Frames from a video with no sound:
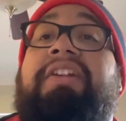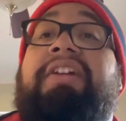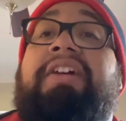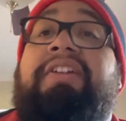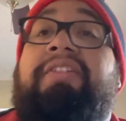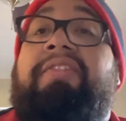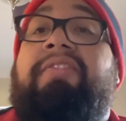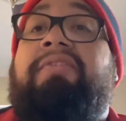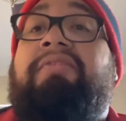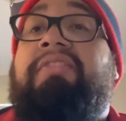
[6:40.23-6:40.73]
at
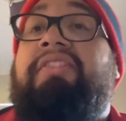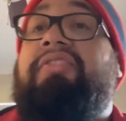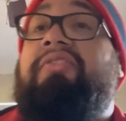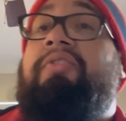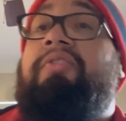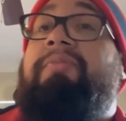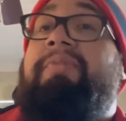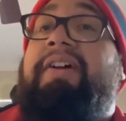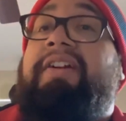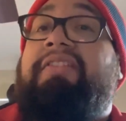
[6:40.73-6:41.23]
all. Let's
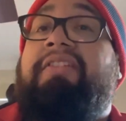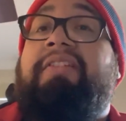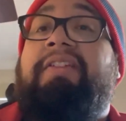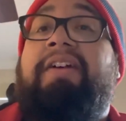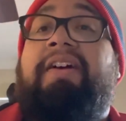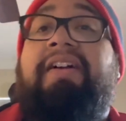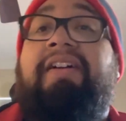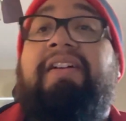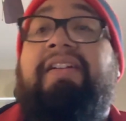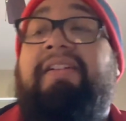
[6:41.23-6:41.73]
go back to
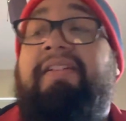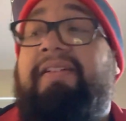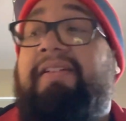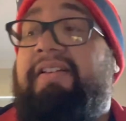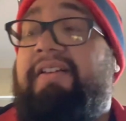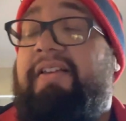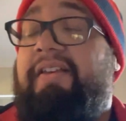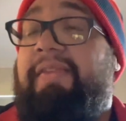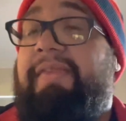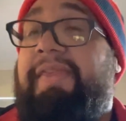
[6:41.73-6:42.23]
that.
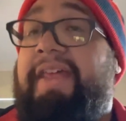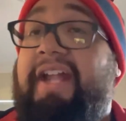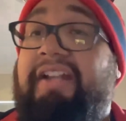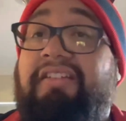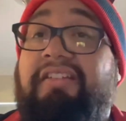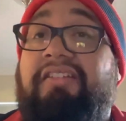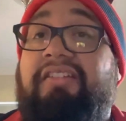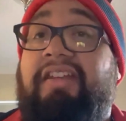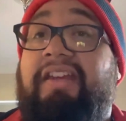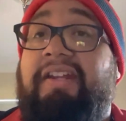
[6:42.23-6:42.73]
That's
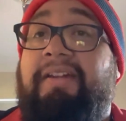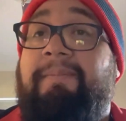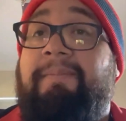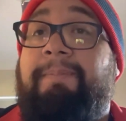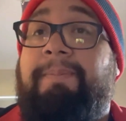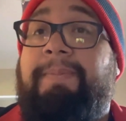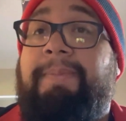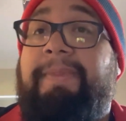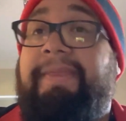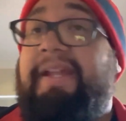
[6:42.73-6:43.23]
insane.
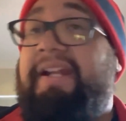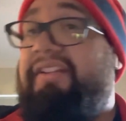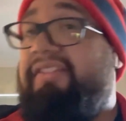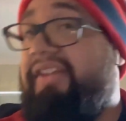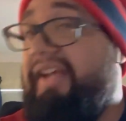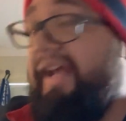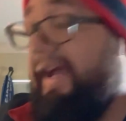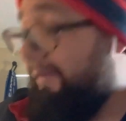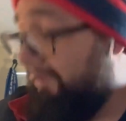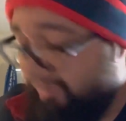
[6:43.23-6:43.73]
That is
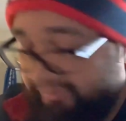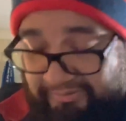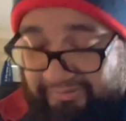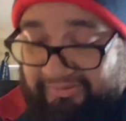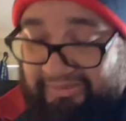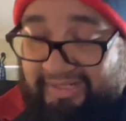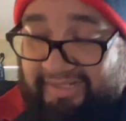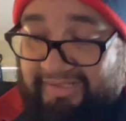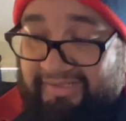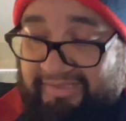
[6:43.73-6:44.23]
absolute
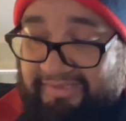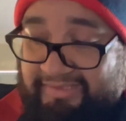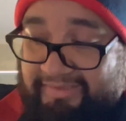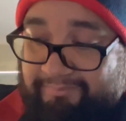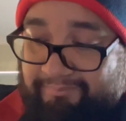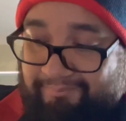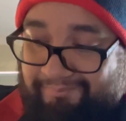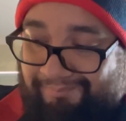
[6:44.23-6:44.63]
insanity.